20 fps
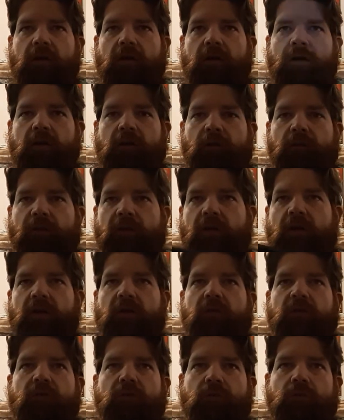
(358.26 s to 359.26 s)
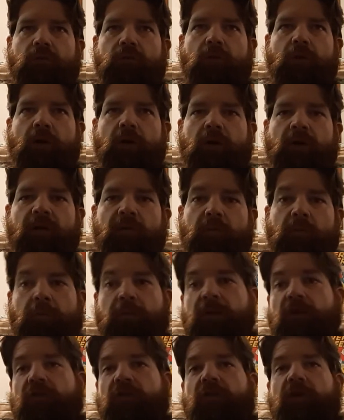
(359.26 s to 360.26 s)
Goldie Hawn to give him a
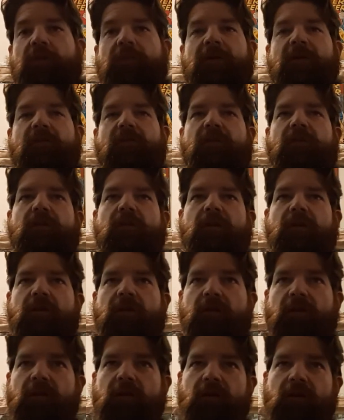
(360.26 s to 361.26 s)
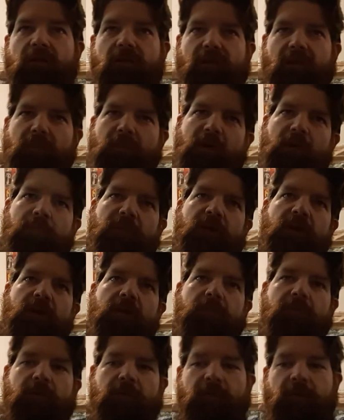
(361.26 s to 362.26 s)
BJ, basically. He's like, "Come on,
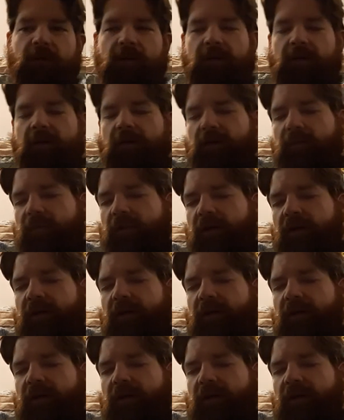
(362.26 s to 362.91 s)
babe, come on," and